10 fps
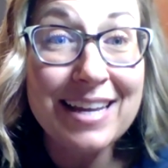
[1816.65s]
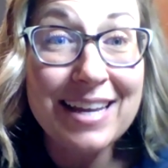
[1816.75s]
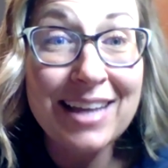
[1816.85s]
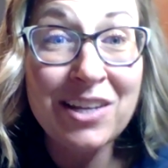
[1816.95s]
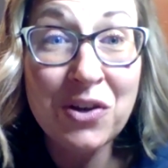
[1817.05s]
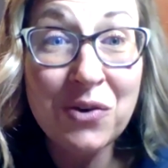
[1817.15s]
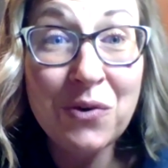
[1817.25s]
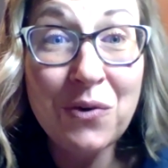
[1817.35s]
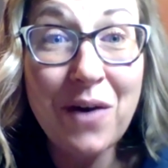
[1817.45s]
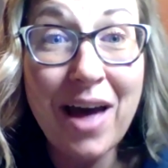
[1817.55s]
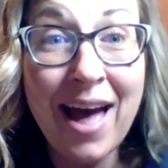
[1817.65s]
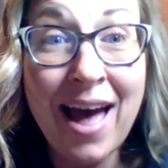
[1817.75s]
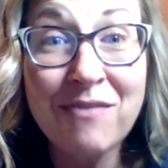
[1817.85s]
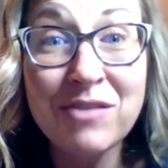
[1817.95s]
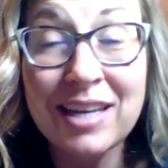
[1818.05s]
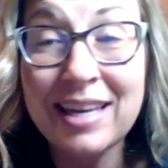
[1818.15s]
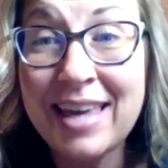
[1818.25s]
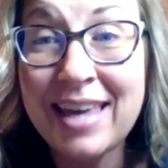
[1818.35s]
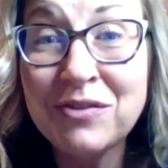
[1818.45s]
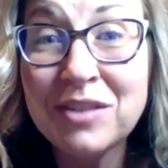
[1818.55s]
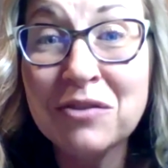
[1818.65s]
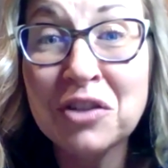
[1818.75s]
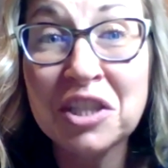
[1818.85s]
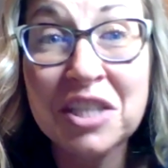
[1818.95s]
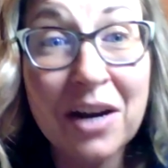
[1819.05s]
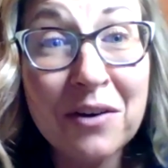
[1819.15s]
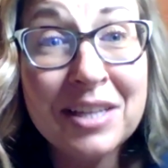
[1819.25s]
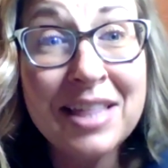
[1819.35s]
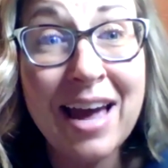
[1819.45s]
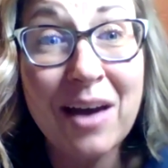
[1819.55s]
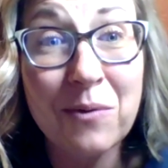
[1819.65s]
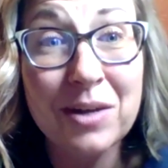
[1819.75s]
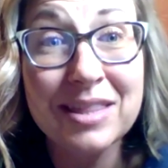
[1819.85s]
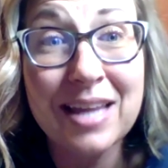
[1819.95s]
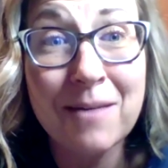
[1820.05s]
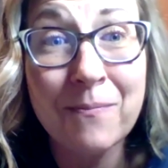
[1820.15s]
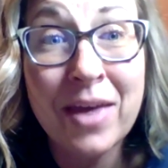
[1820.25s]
And you have the gift of sharing that with them,